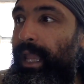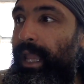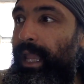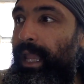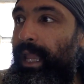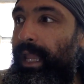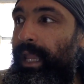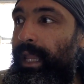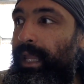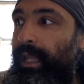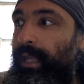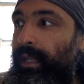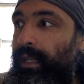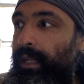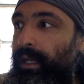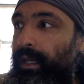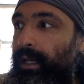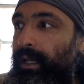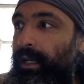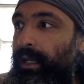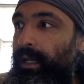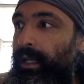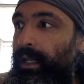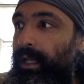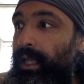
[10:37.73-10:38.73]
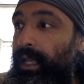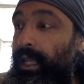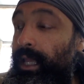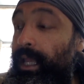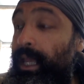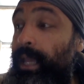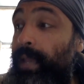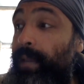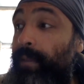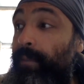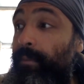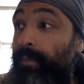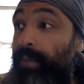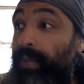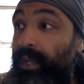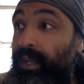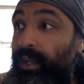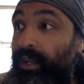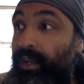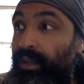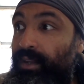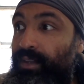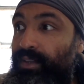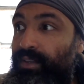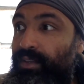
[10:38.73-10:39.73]
and but
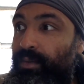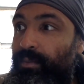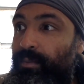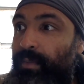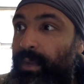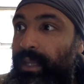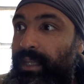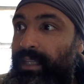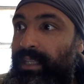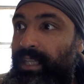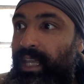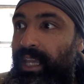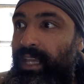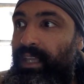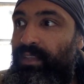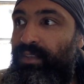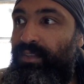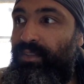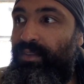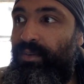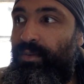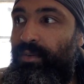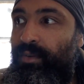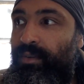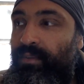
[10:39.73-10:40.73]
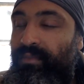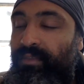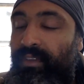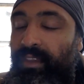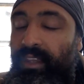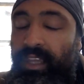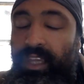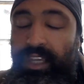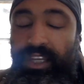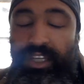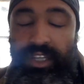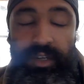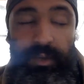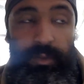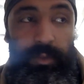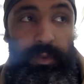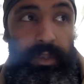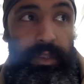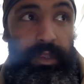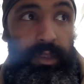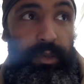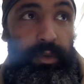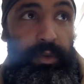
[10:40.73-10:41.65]
it also maintains certain affiliation with